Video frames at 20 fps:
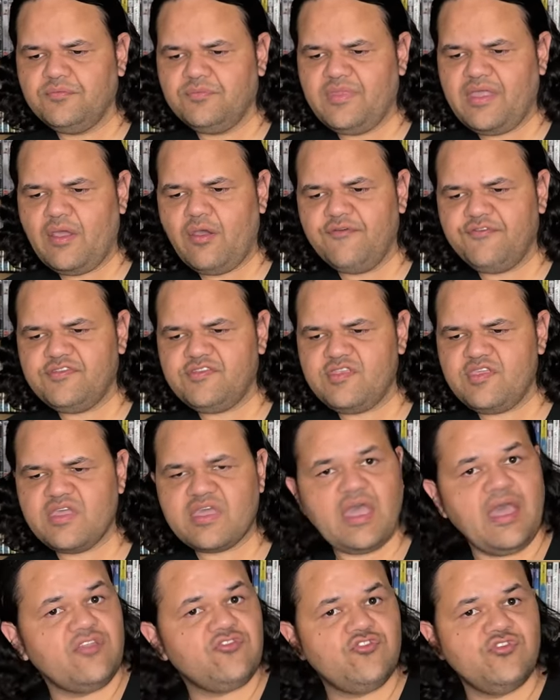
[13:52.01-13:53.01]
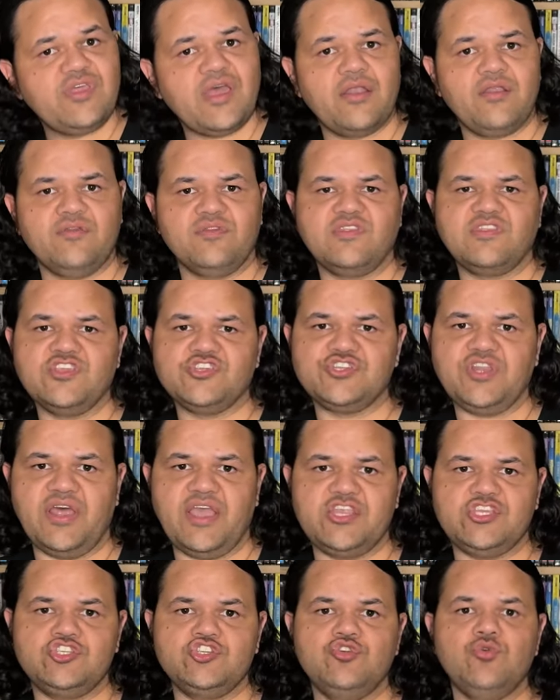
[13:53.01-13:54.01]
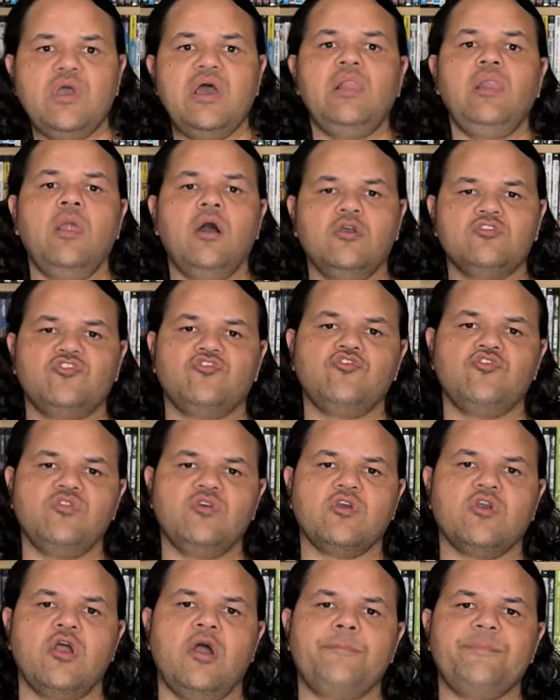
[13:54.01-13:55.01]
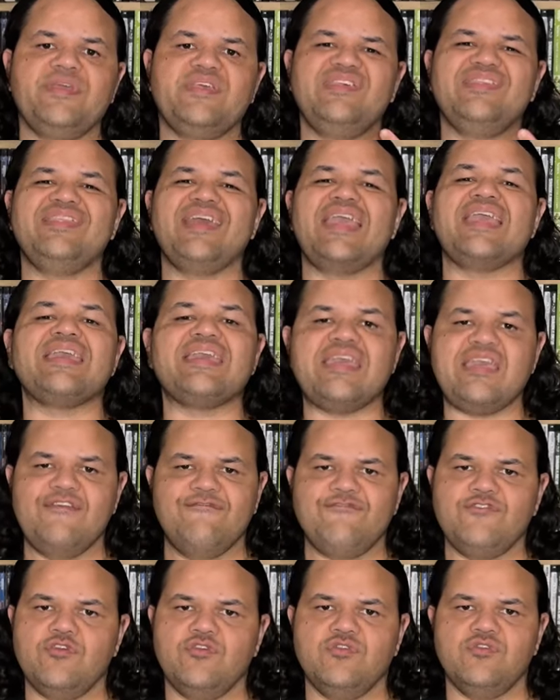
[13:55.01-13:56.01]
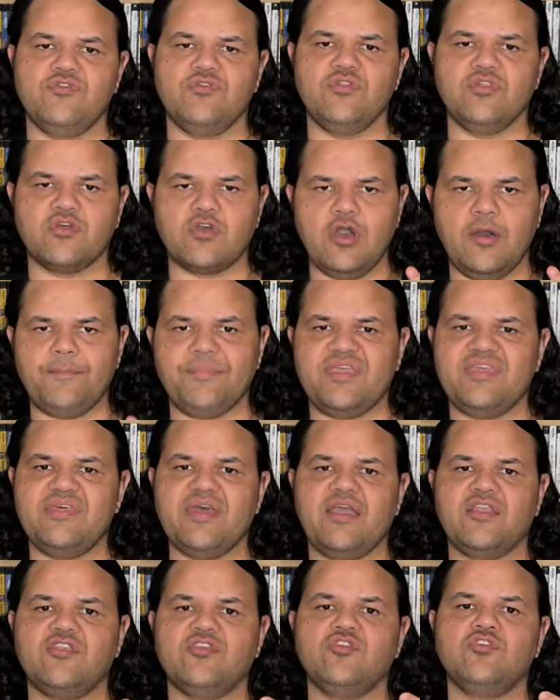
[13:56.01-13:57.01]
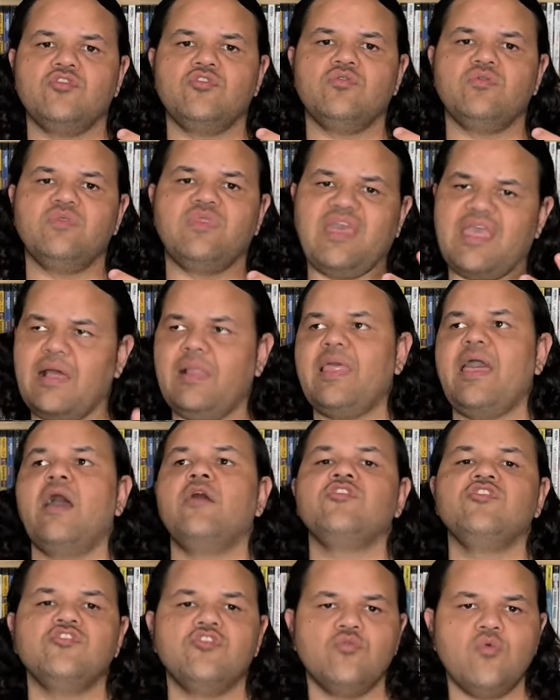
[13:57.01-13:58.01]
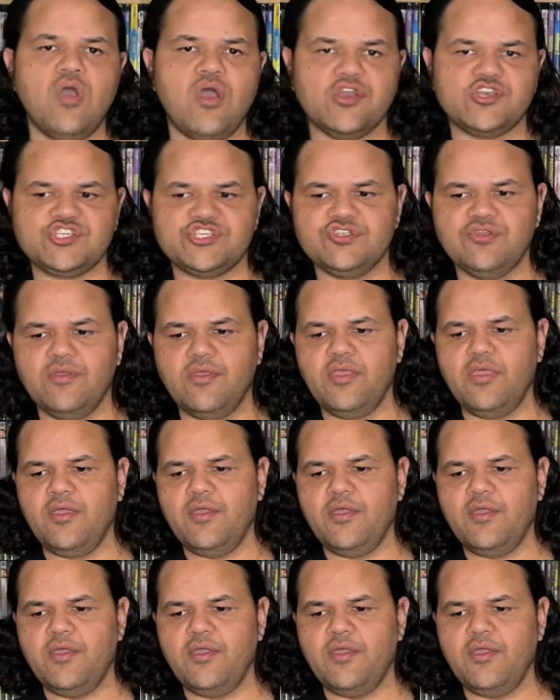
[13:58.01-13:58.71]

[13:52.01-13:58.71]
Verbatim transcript: Now, obviously, you can't do that on the digital age. You are locked to the copy they give you, to the copy that they allow you to watch.